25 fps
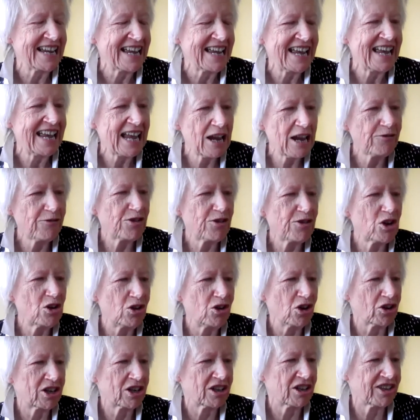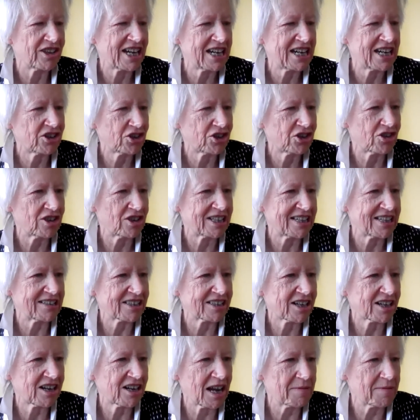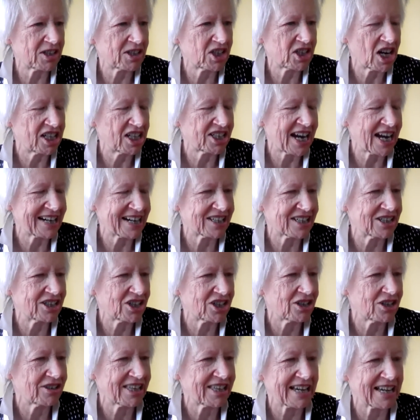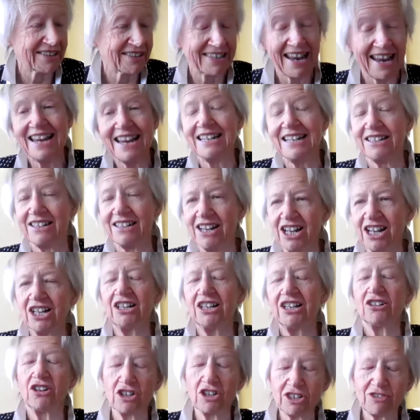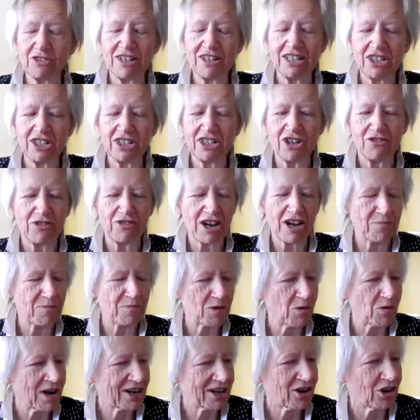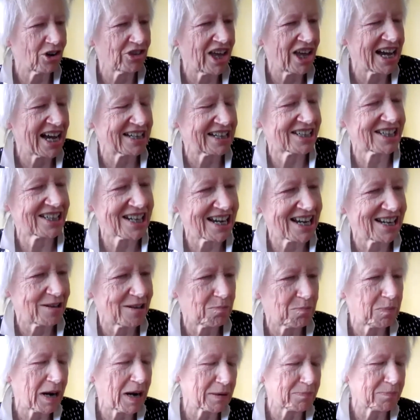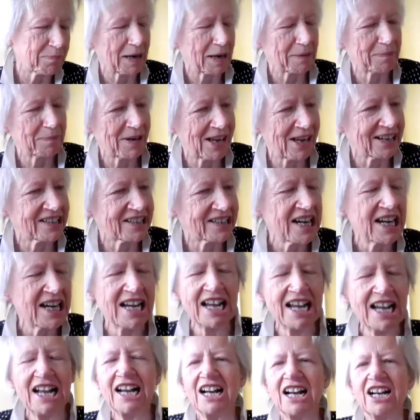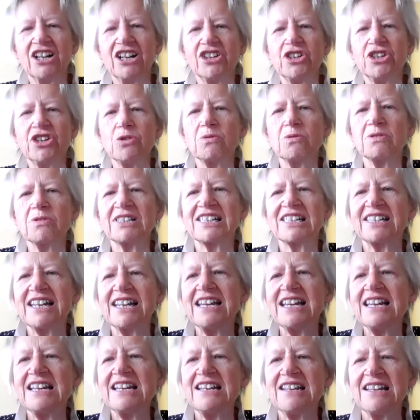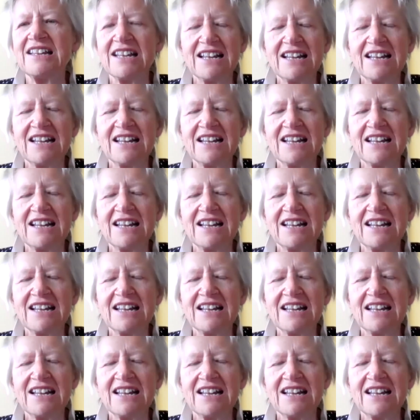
if you look at the history since the Climate Change Act in 2008, lots of Institute for Government work on that, plug, you'll see